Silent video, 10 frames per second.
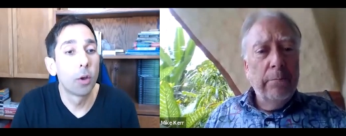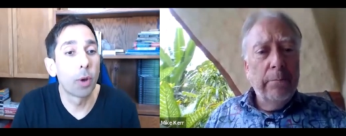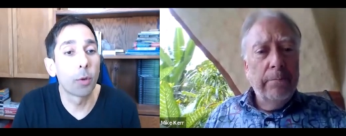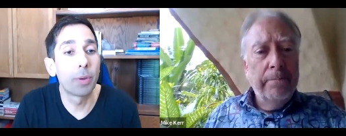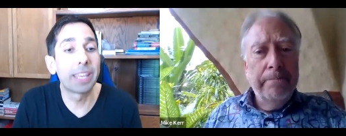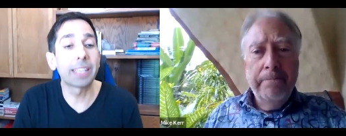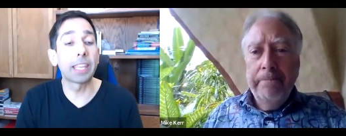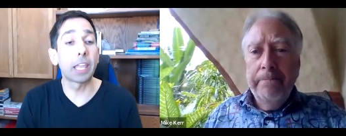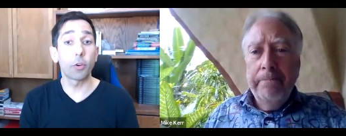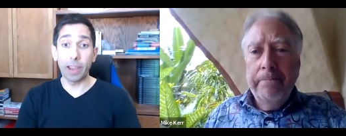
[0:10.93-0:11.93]
Speaker 1: where we get
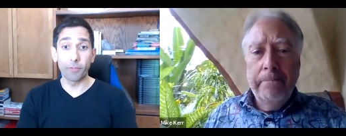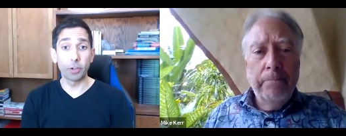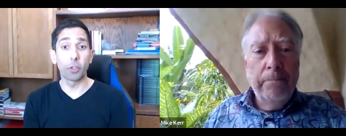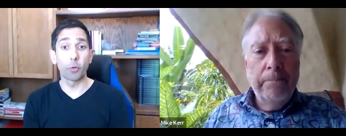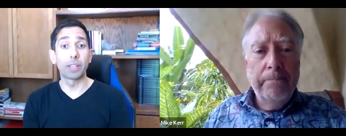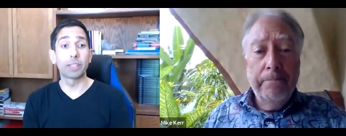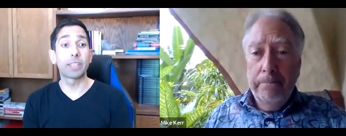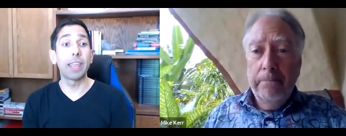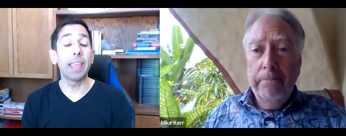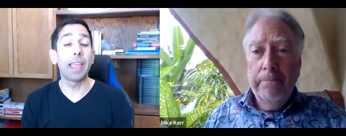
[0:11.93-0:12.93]
together every other
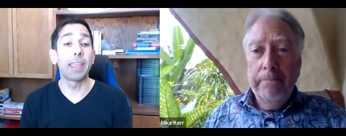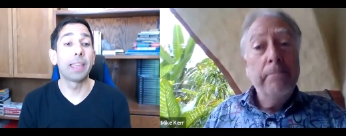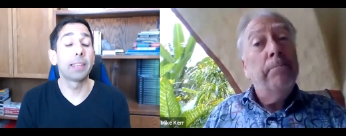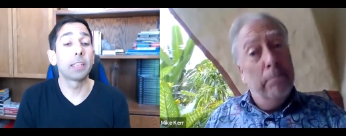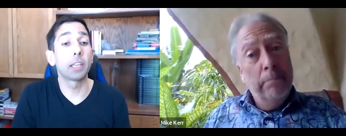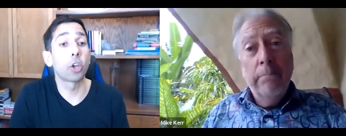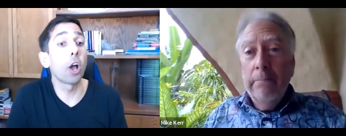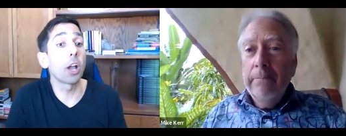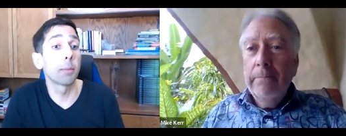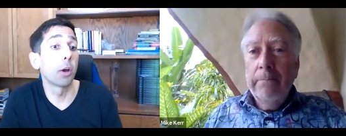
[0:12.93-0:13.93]
Wednesday and
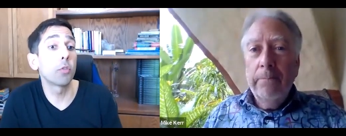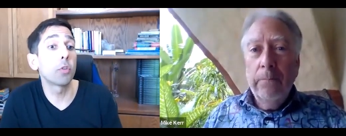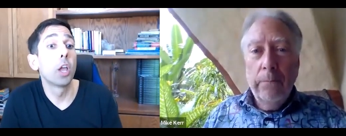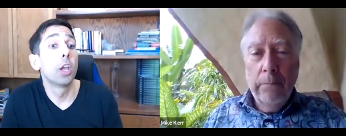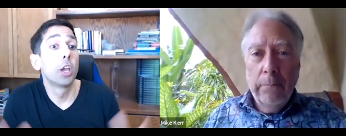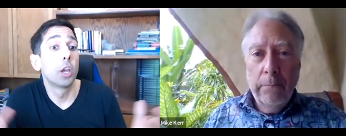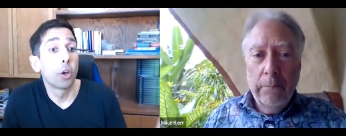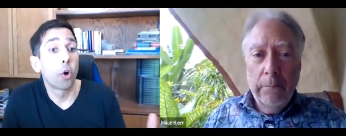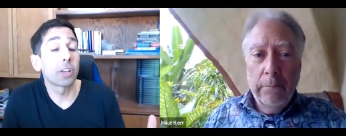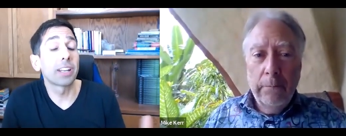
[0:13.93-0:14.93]
talk about
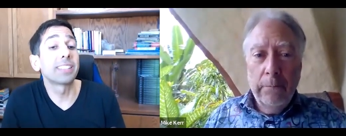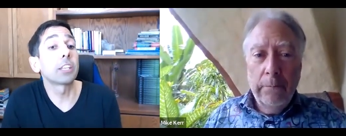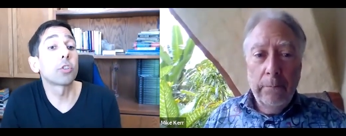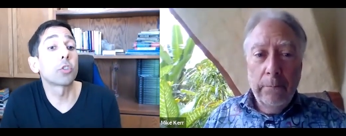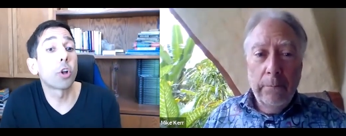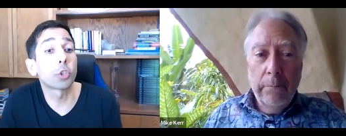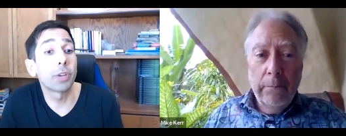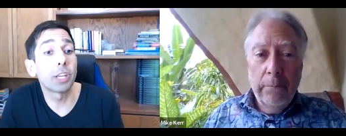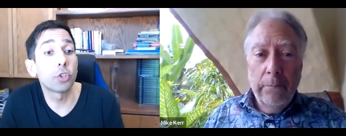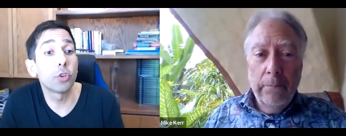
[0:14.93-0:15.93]
organizational culture
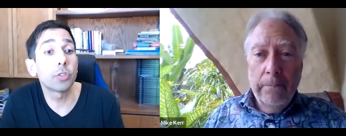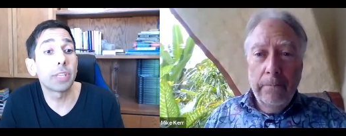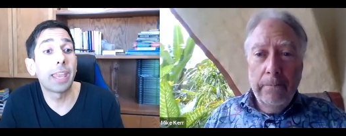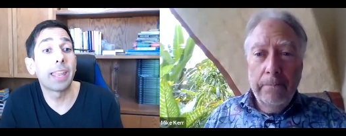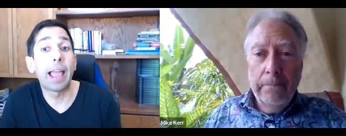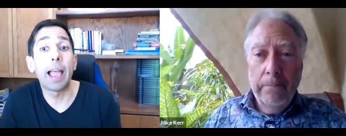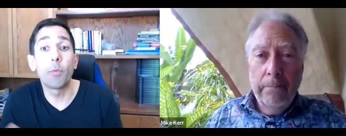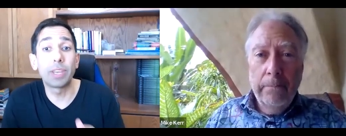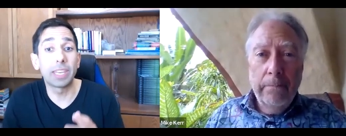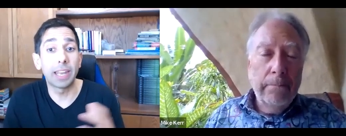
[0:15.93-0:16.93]
issues and how
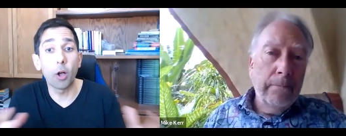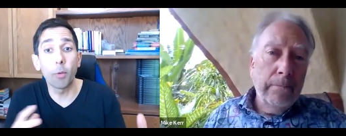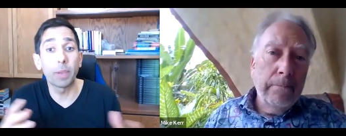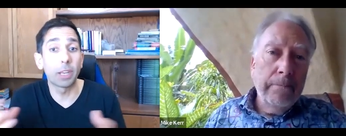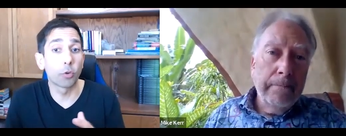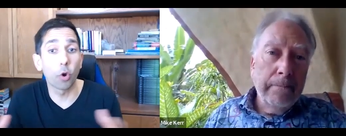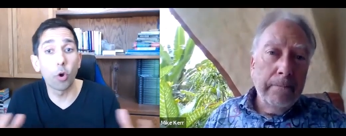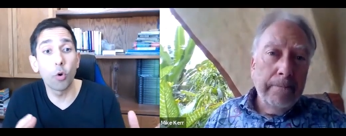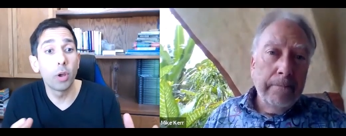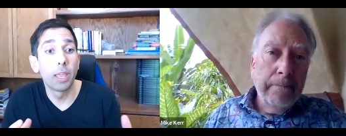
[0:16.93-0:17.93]
we can help and
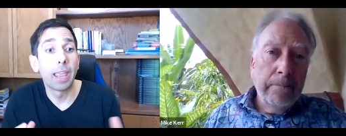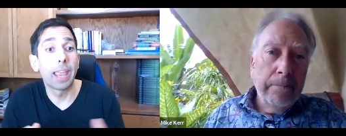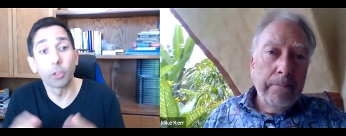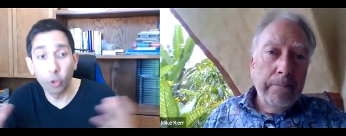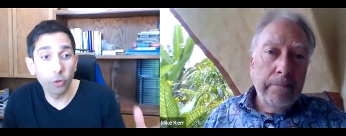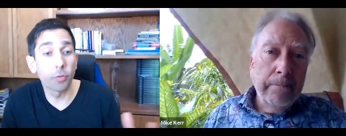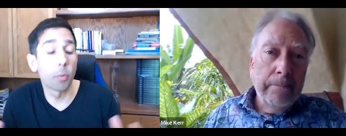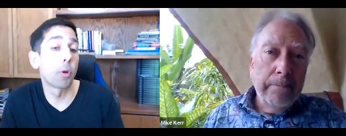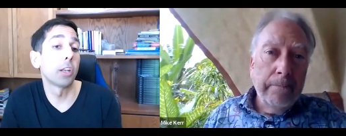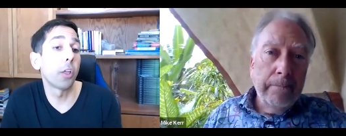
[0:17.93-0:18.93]
grow and learn from
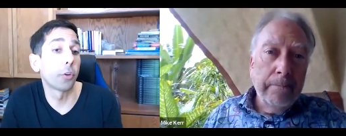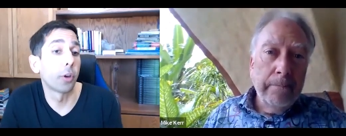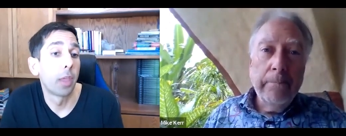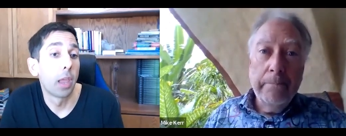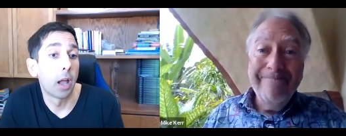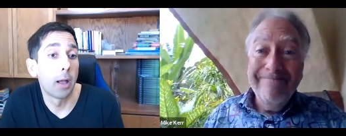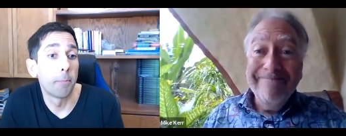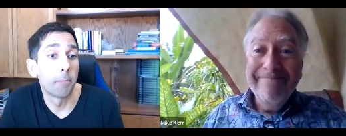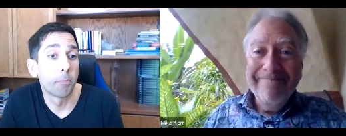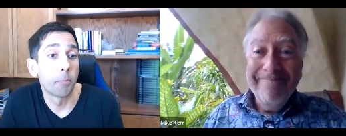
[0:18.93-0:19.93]
one another.
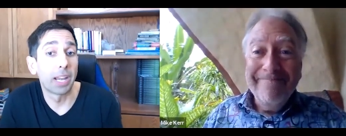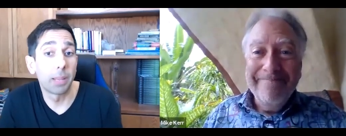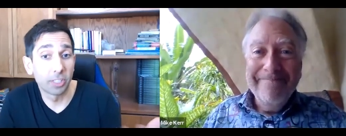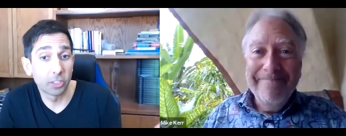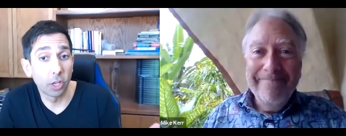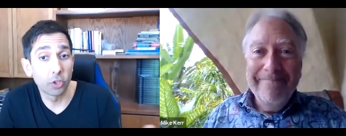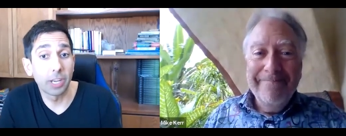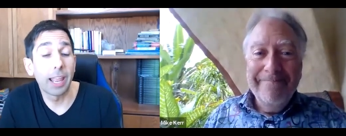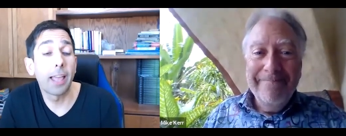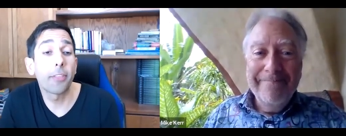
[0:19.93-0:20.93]
Um, my name is Sunjay
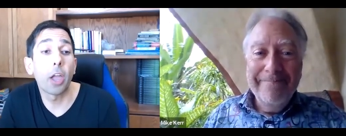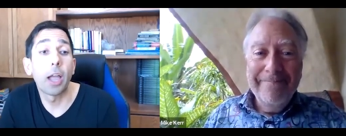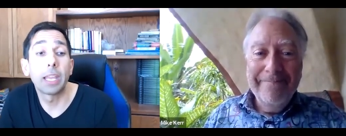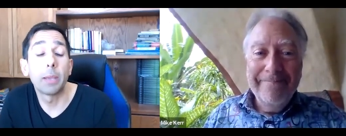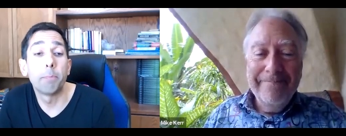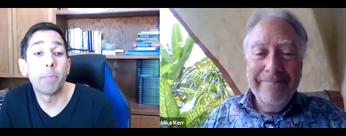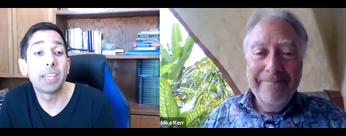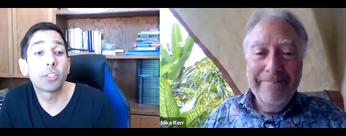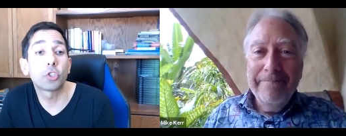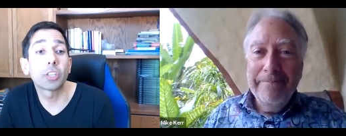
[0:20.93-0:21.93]
Nath. I am
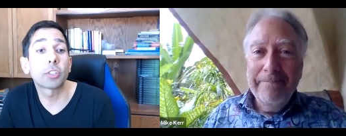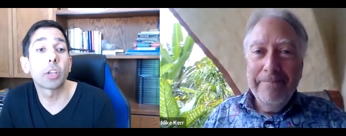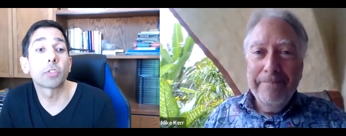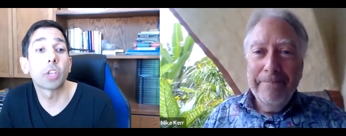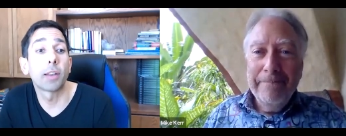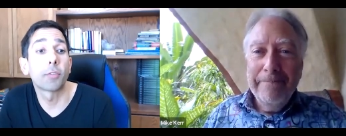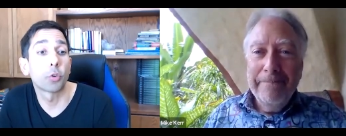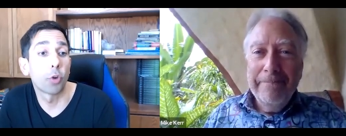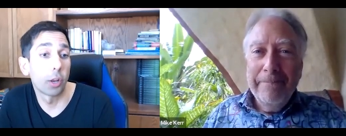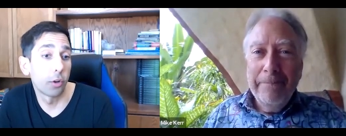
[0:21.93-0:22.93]
based just outside of
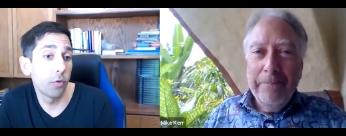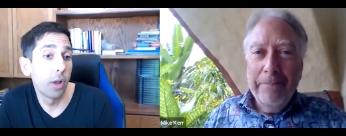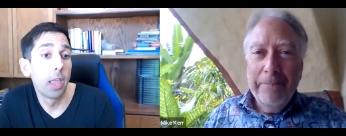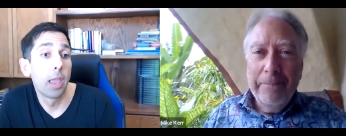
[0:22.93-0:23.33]
Toronto,